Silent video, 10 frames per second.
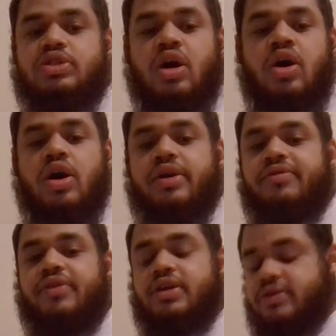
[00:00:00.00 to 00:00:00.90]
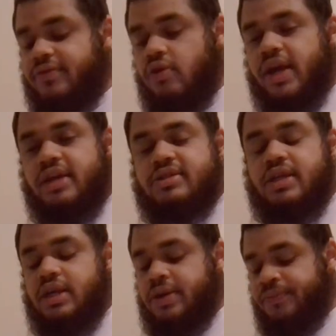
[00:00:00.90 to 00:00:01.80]
the heart and face of
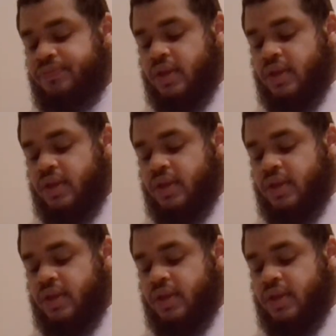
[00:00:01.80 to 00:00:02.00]
OKC.